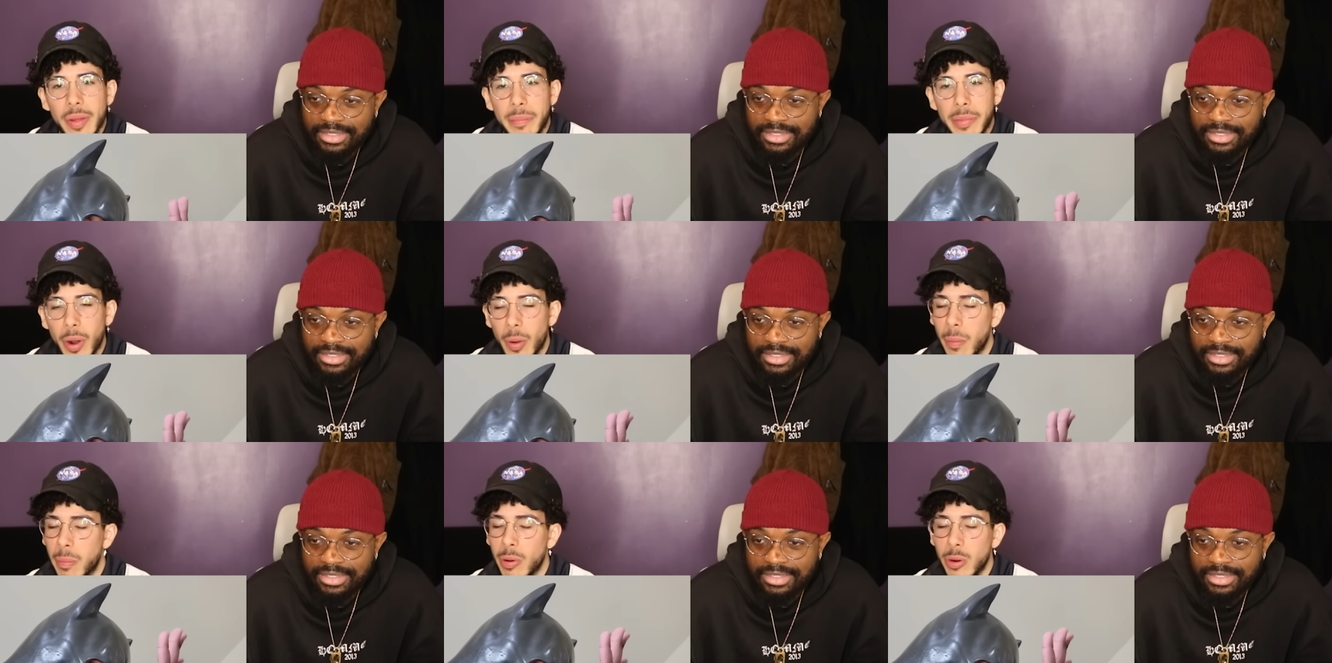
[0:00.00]

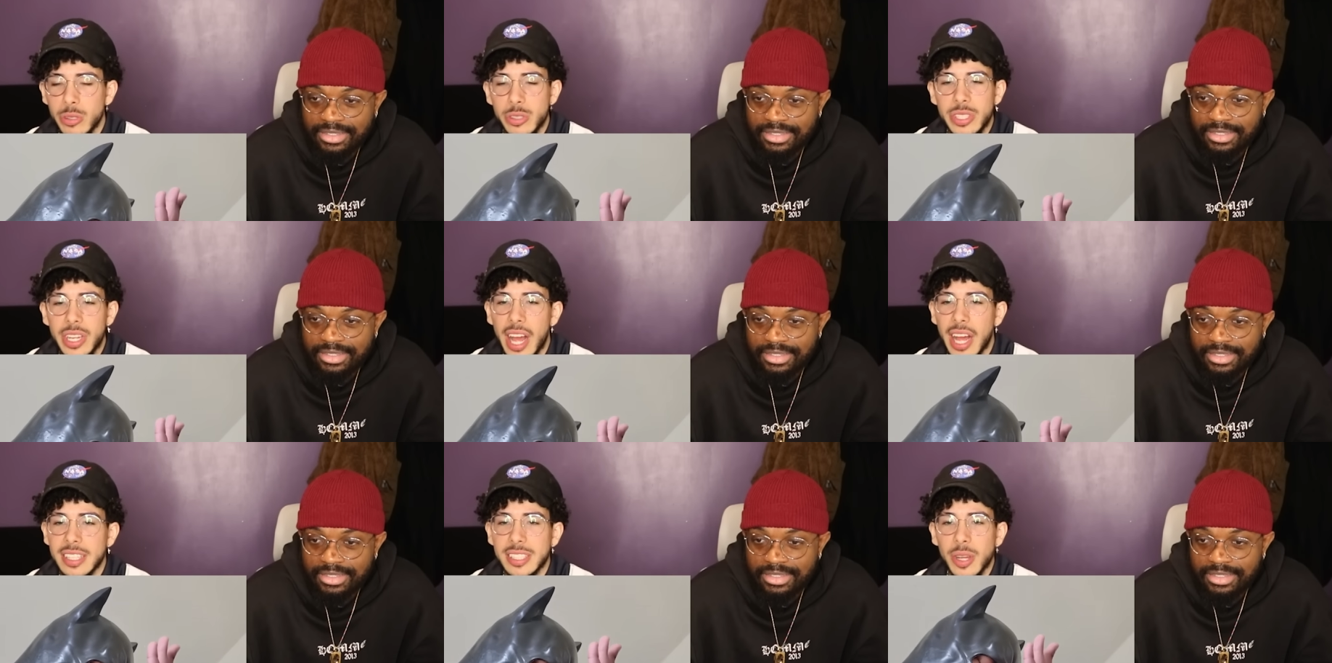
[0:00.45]
Speaker 1: Bro,
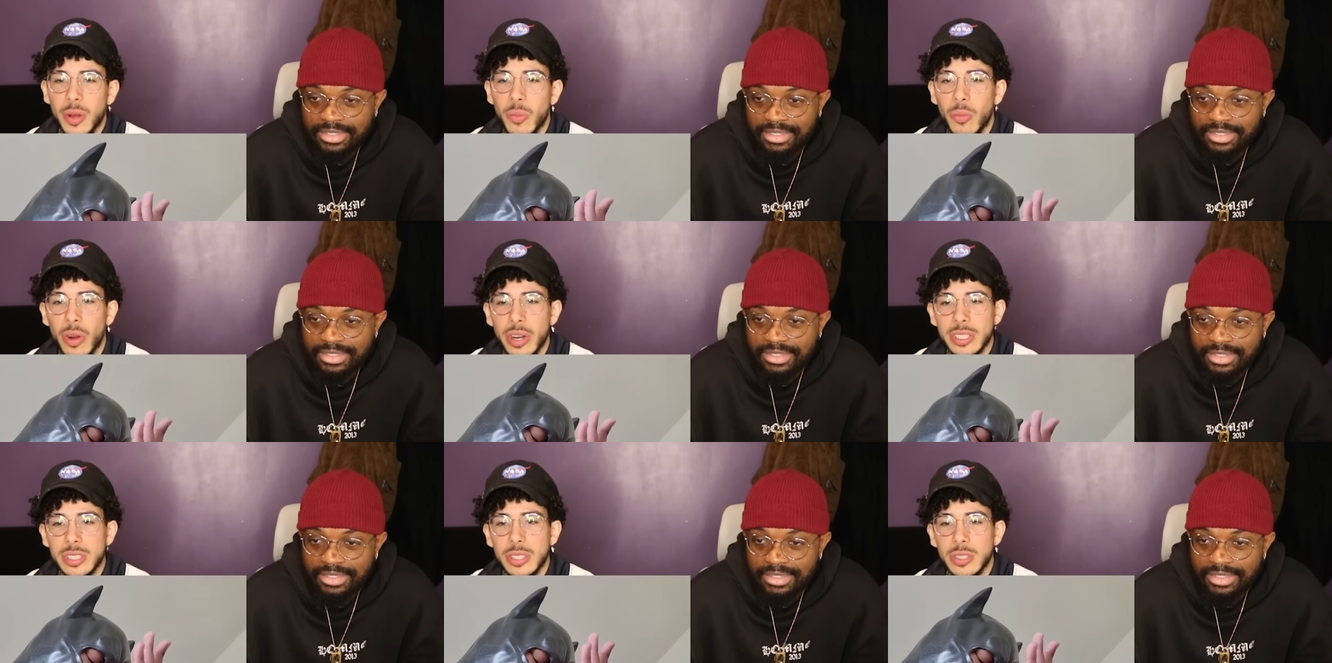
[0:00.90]
bros, you got
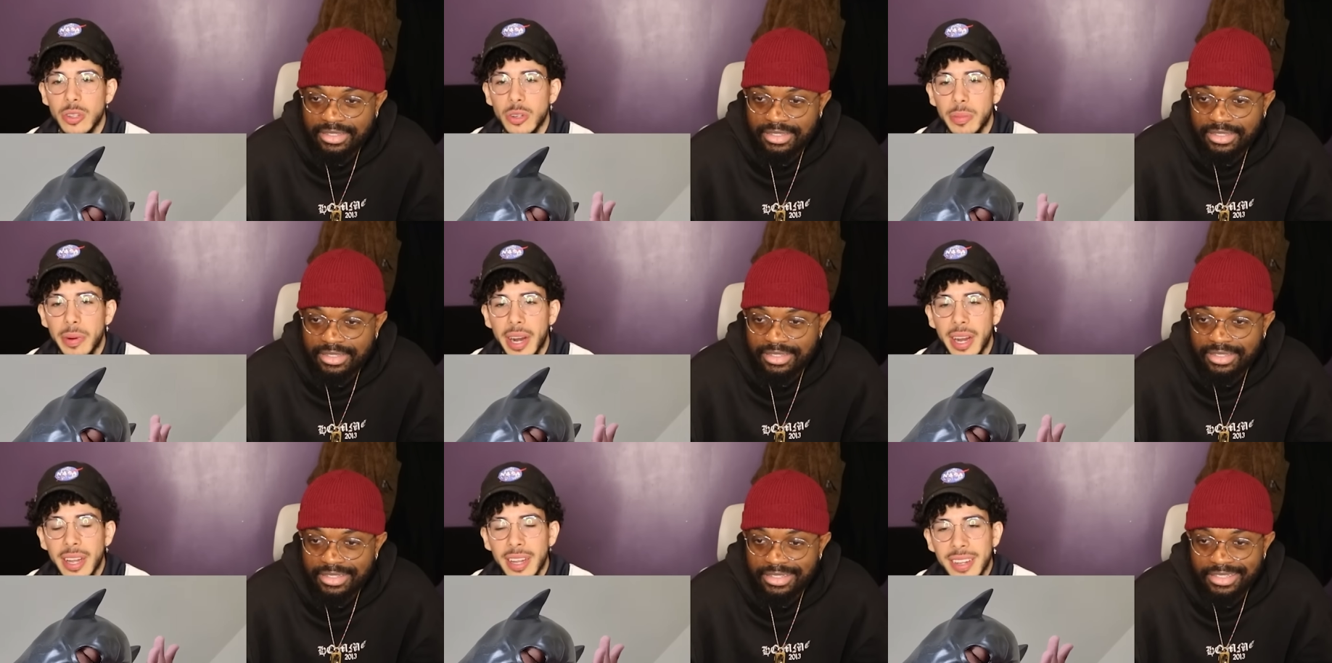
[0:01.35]
some work to
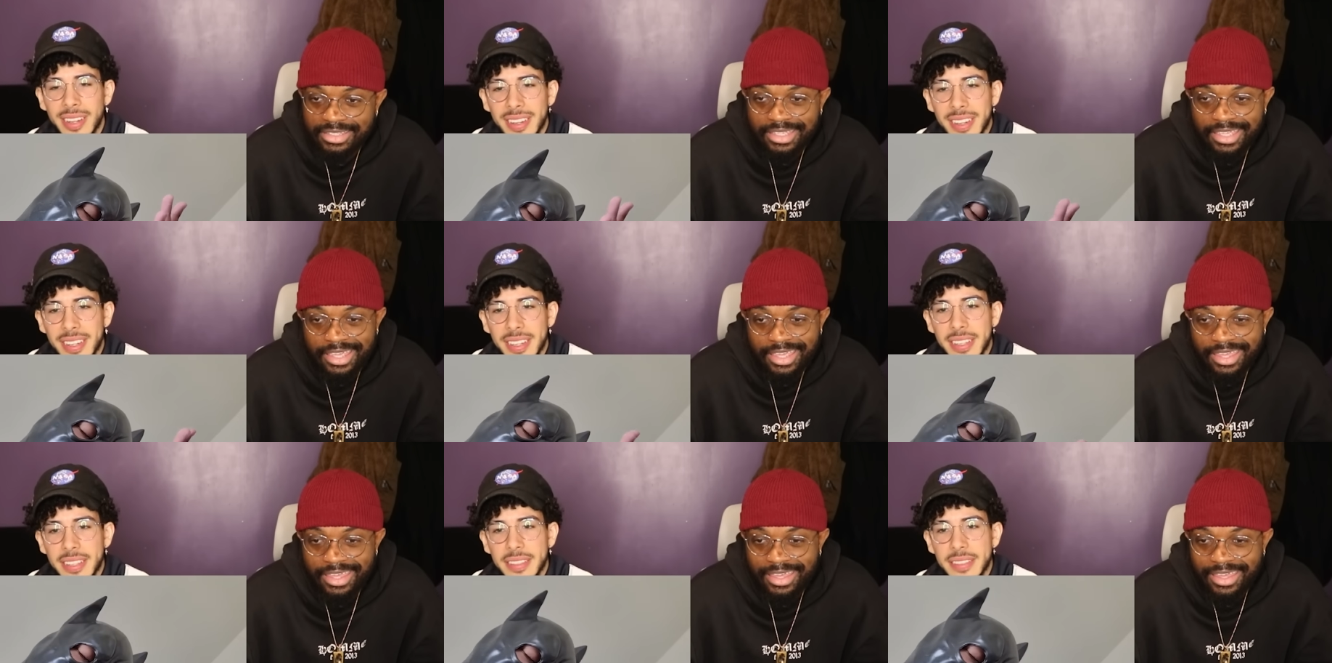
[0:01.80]
do, bro.
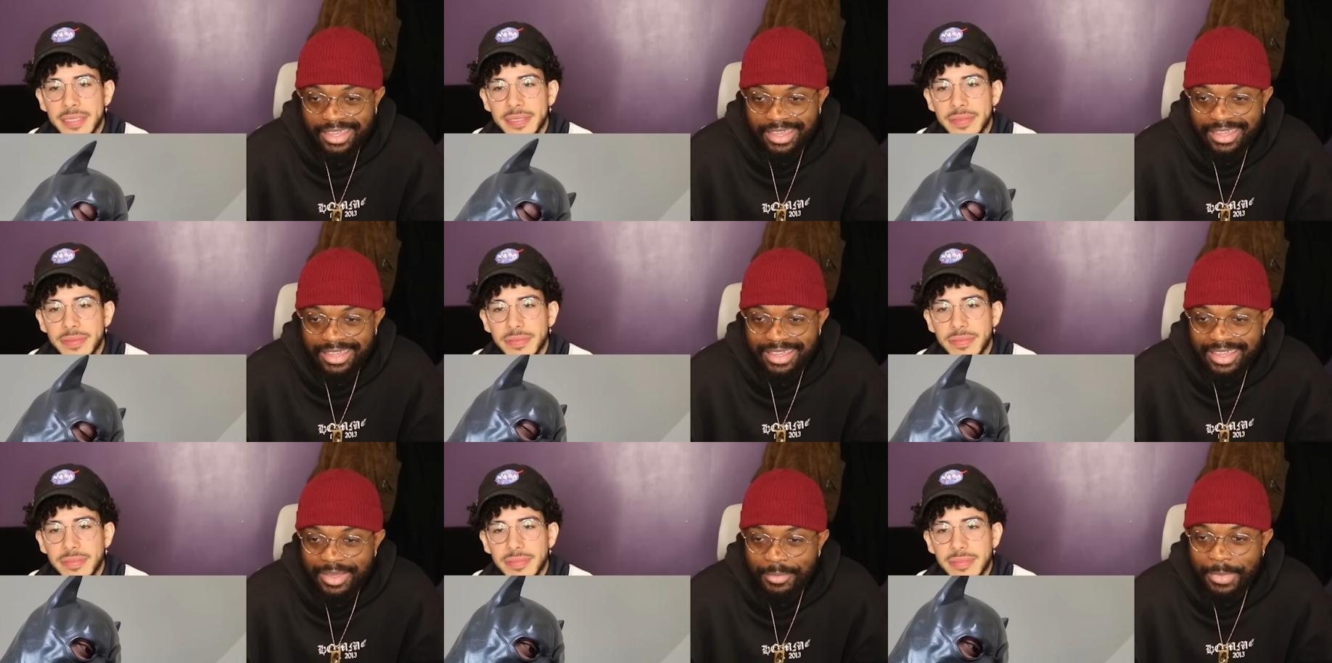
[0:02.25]

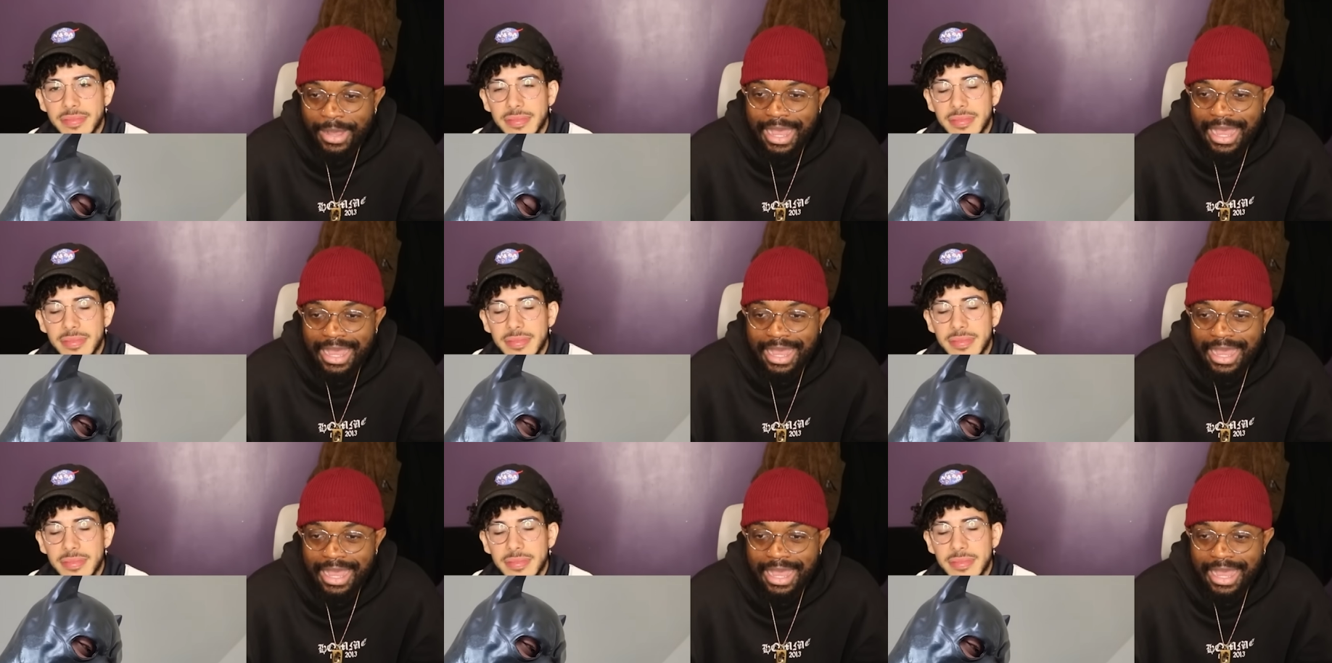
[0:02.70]
Yeah. But